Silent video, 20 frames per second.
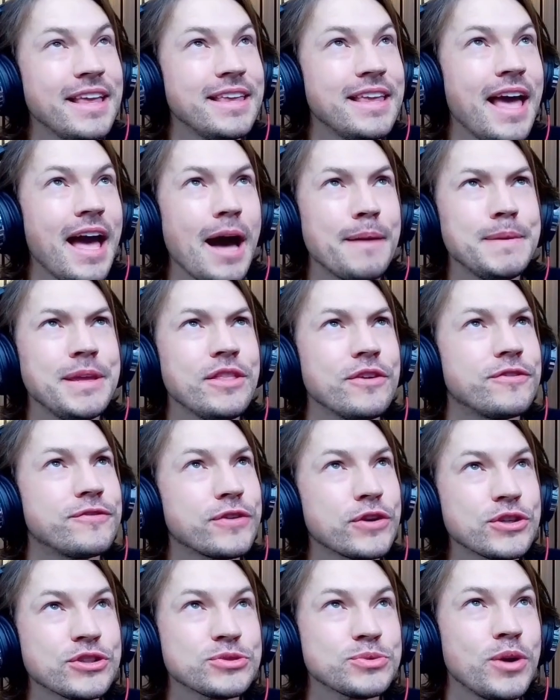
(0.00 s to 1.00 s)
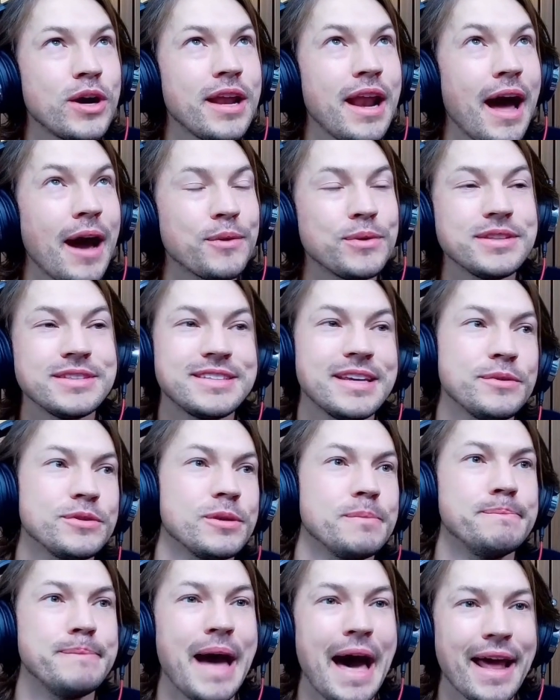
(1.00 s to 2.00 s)
Yeah, I mean, the first one, I wouldn't say it was
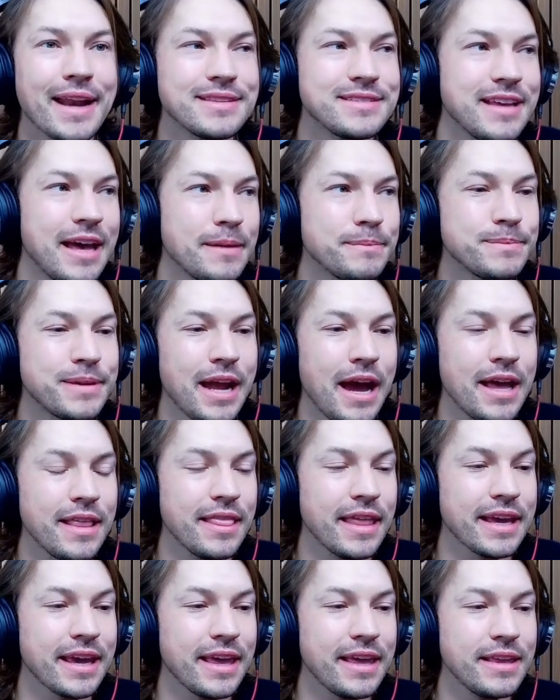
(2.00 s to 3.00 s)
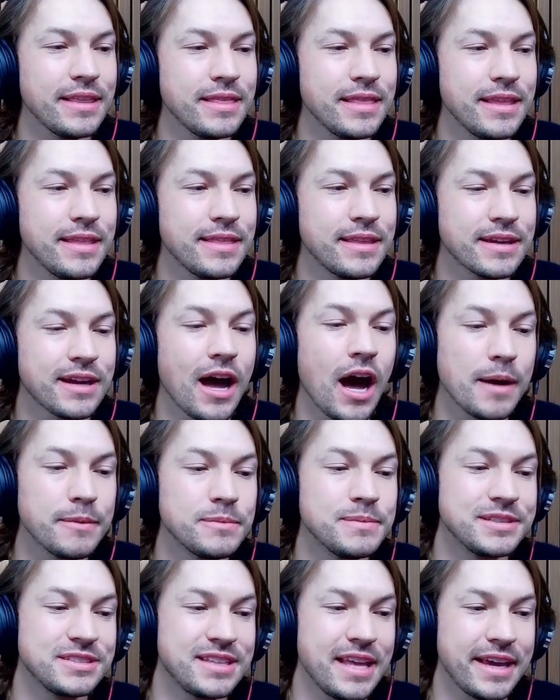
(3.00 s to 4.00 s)
a bad attempt, but the
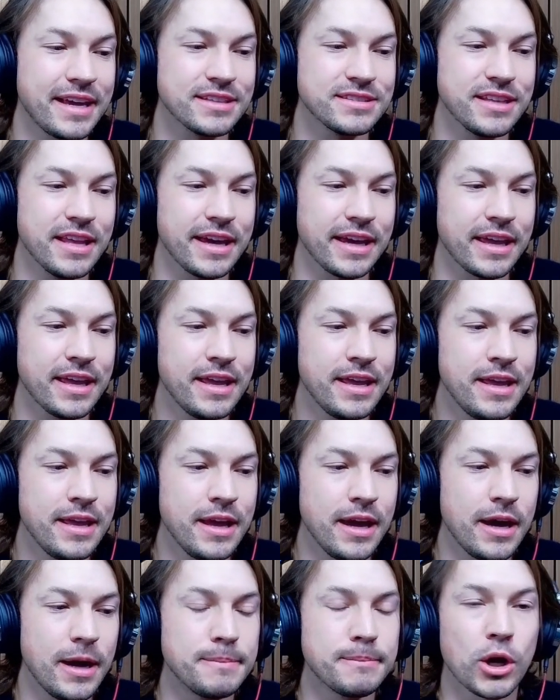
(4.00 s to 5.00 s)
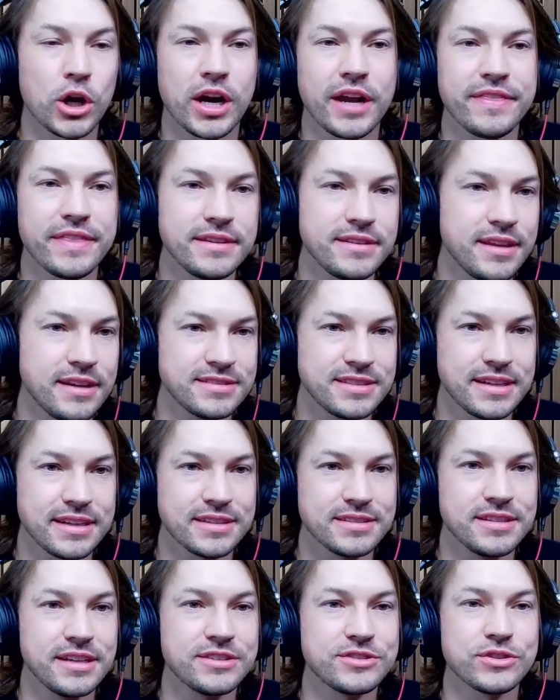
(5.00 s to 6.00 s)
common mistake is like a market that doesn't
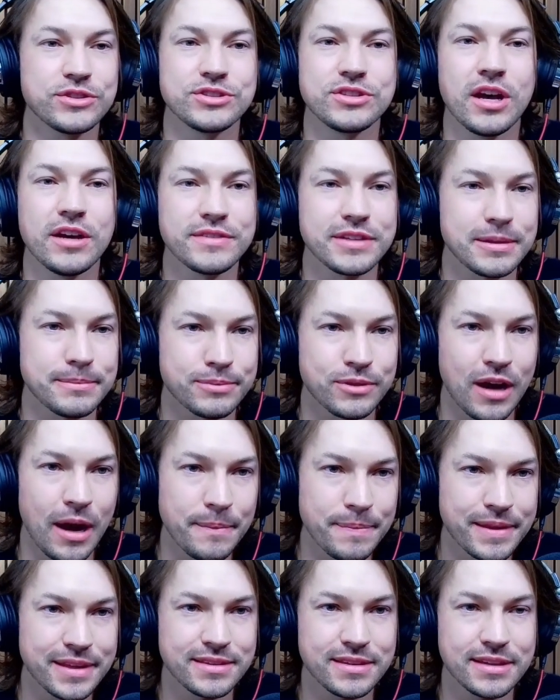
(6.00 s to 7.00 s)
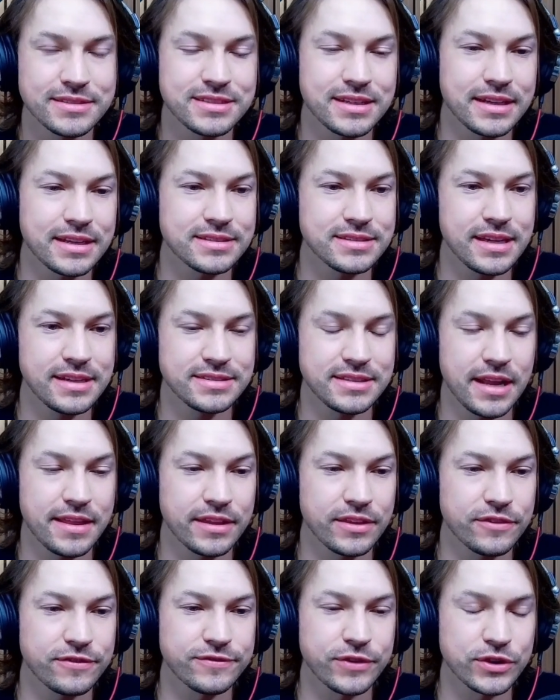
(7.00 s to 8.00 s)
exist or solving a problem that doesn't exist. And I
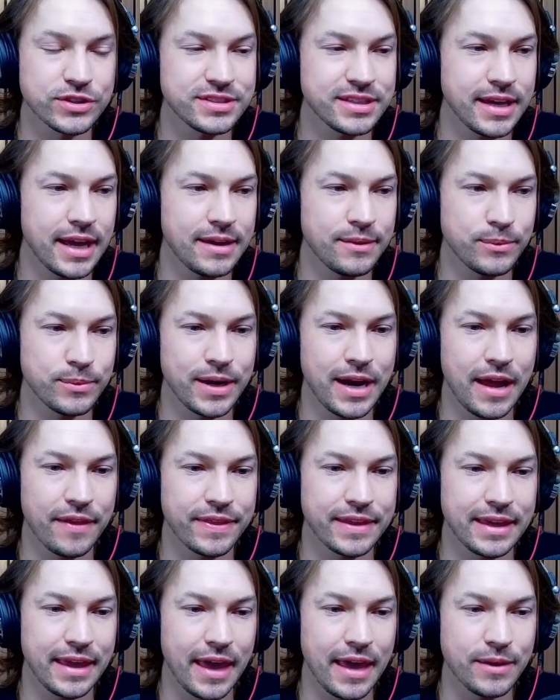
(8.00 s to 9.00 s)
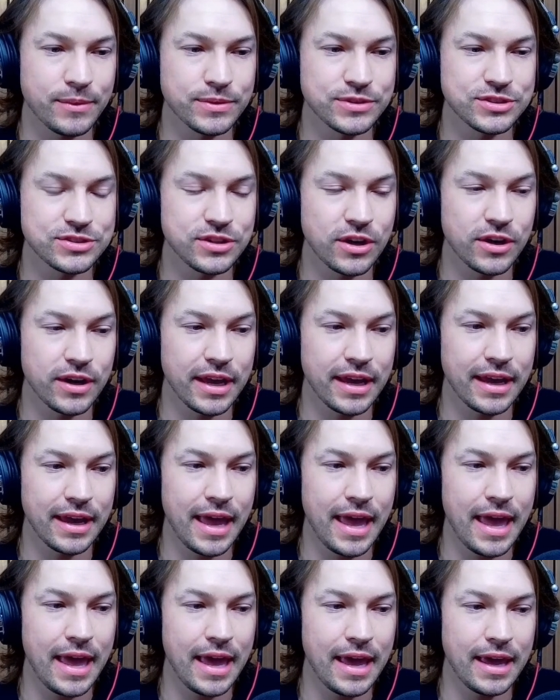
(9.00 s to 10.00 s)
think the first thing I went out the gate was
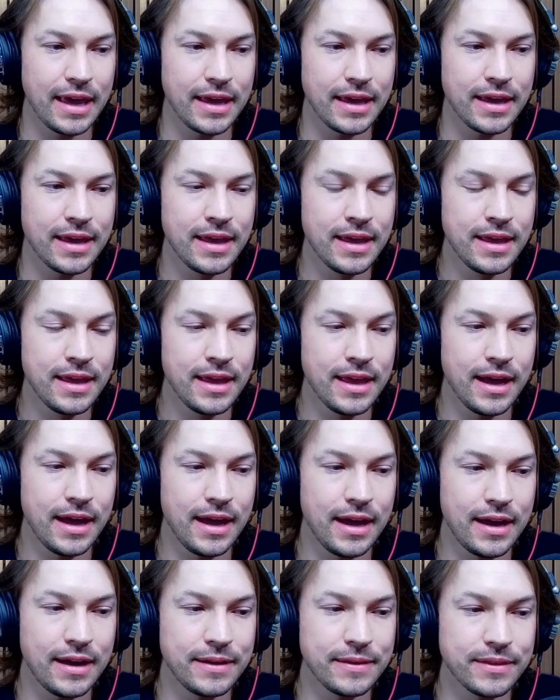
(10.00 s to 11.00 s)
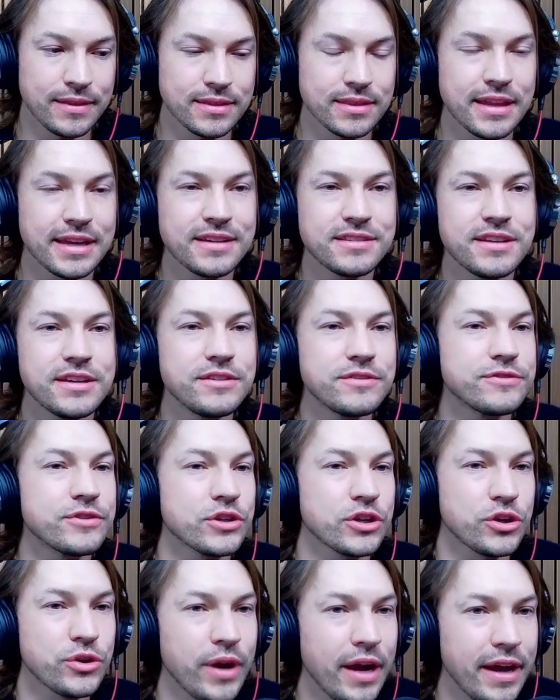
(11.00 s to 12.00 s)
starting a LinkedIn
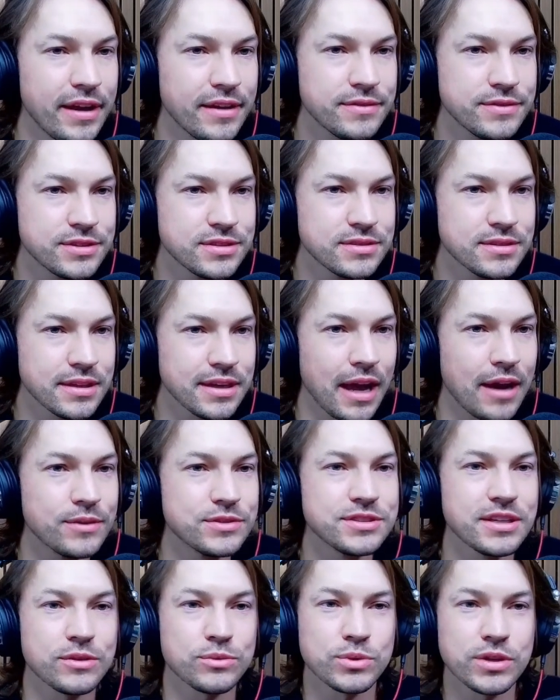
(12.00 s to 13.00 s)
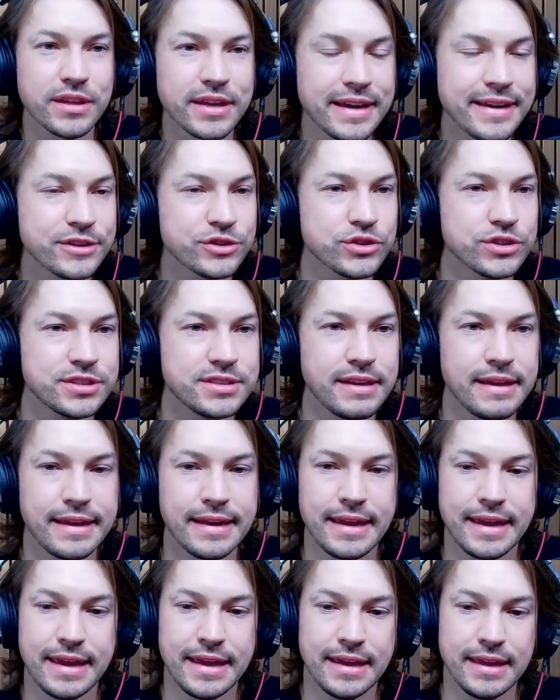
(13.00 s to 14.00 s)
for creatives. Like I was like really
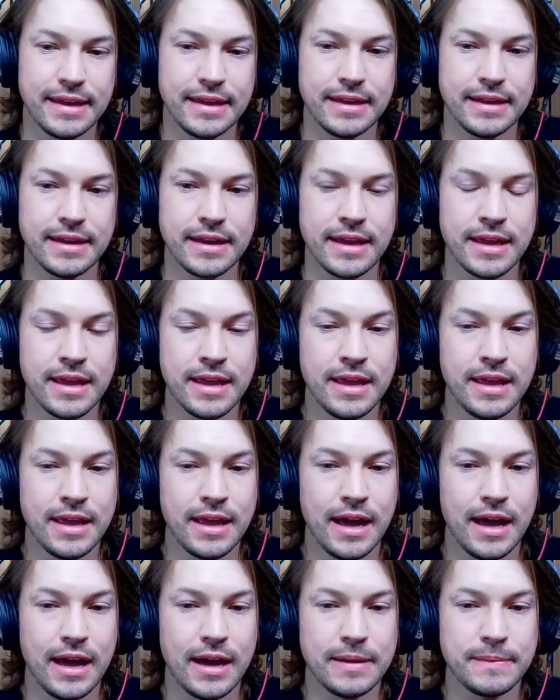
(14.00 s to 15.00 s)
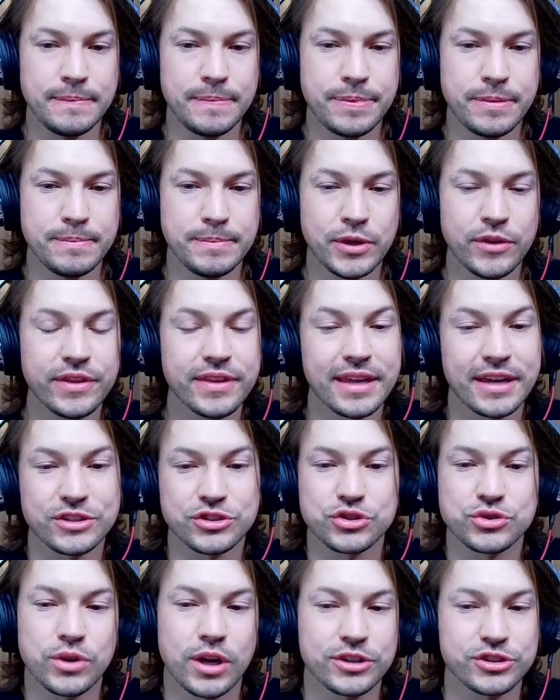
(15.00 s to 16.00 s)
interested in building like a
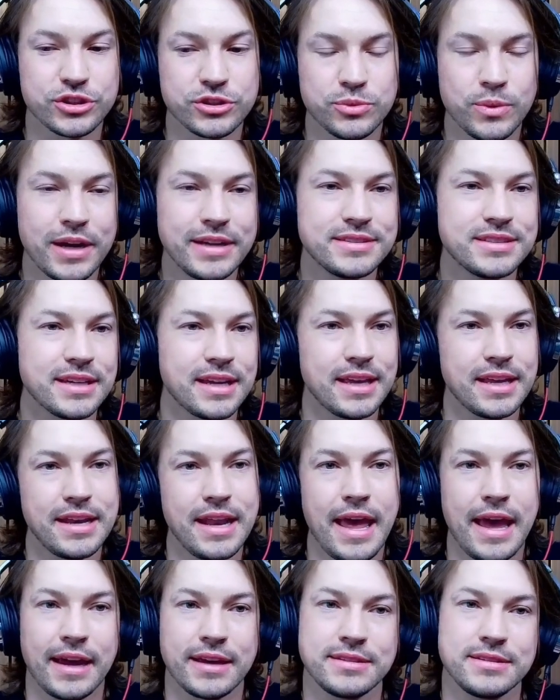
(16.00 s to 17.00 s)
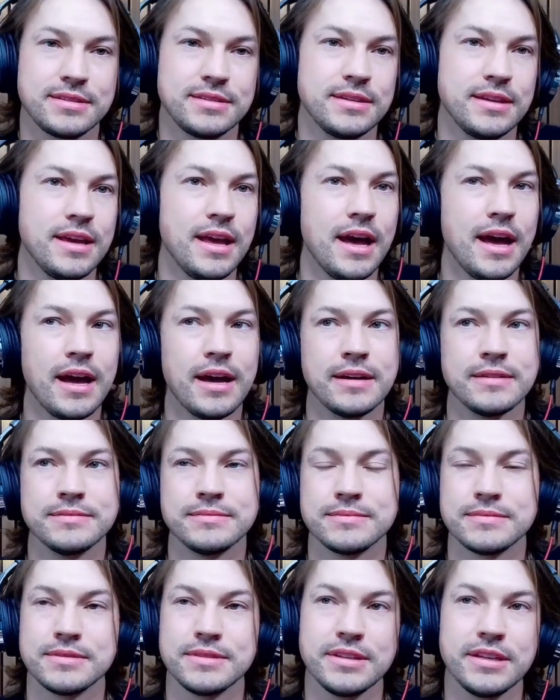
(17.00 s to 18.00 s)
structured way to connect,
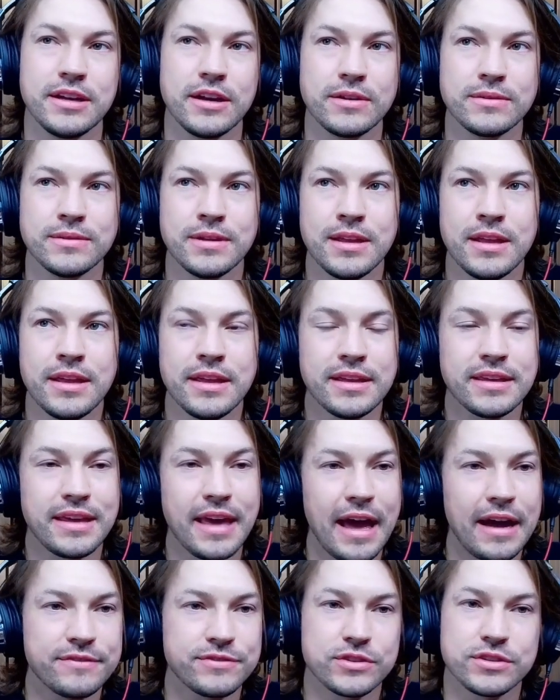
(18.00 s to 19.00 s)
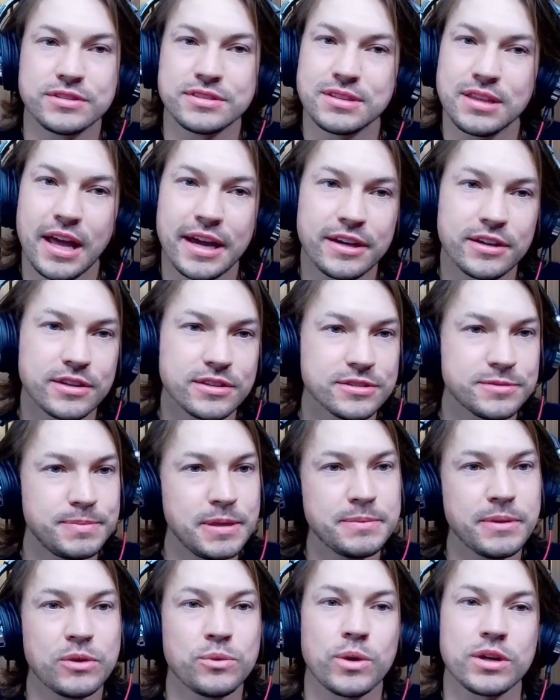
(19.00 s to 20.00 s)
gaffers, lighters,
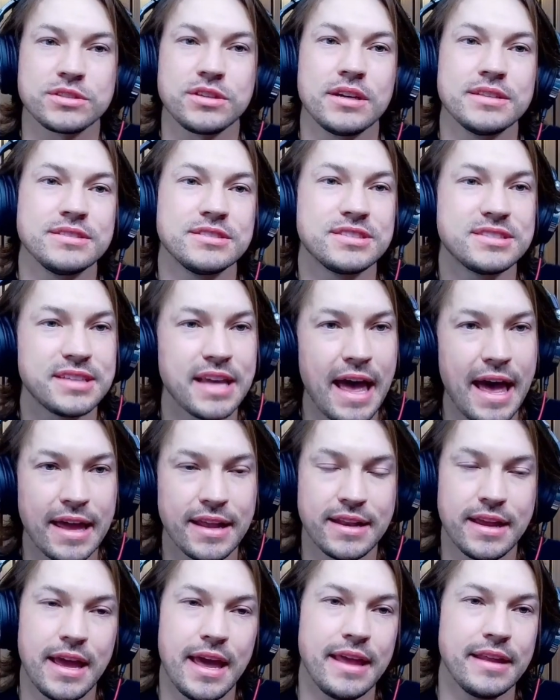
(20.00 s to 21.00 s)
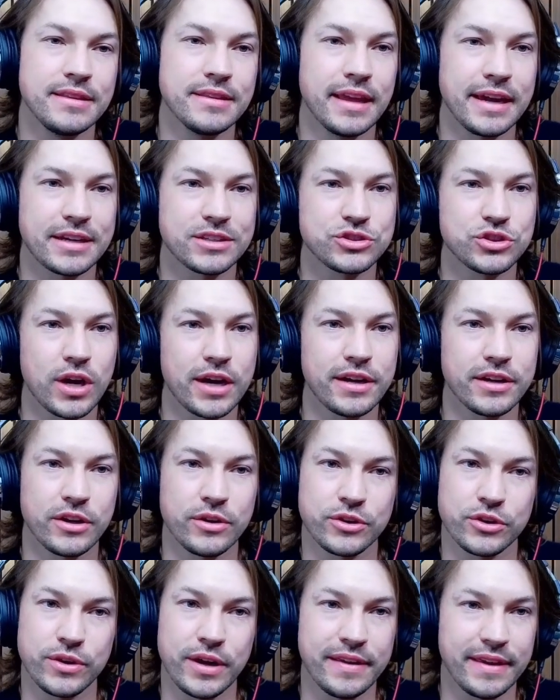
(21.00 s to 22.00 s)
people that worked on set and like trying to
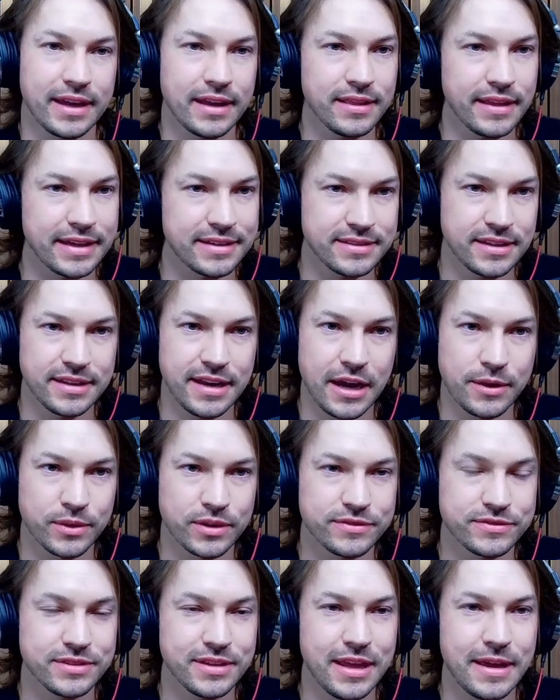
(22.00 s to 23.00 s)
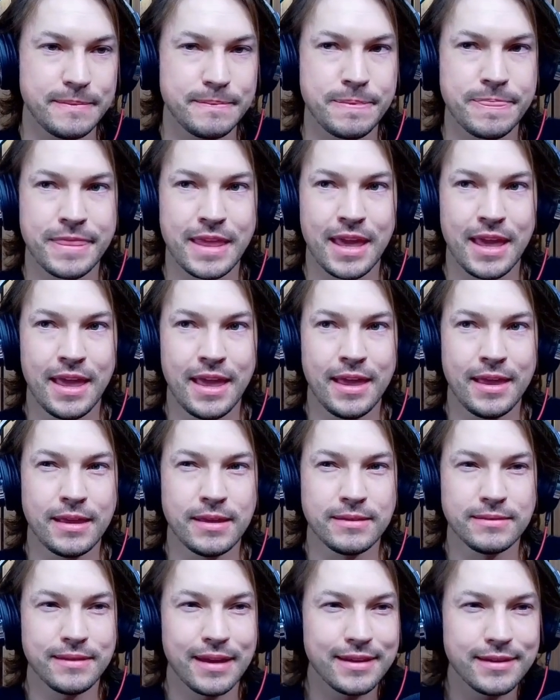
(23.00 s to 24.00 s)
go create like a LinkedIn network for them.
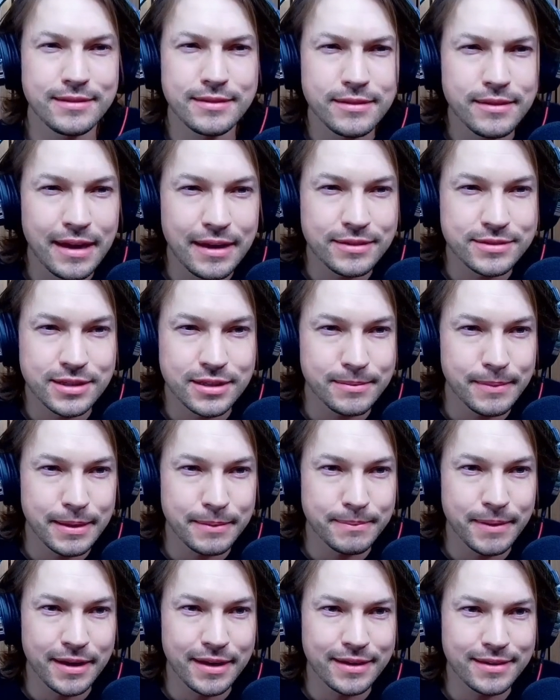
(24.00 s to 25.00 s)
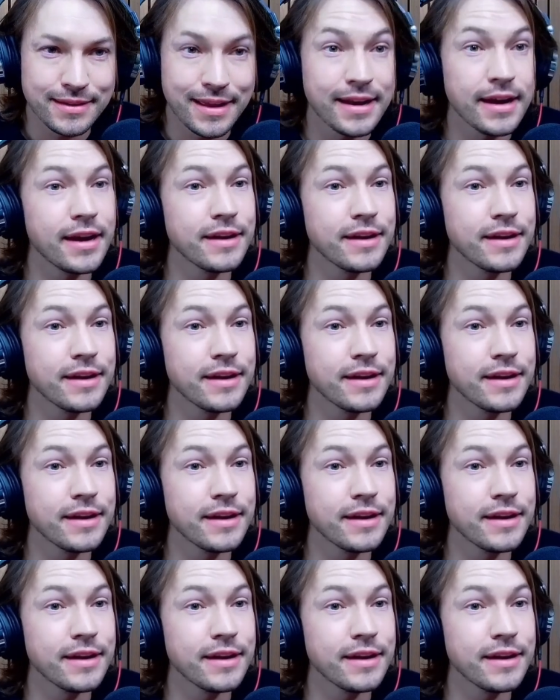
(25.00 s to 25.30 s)
I didn't know how I was going to make money and it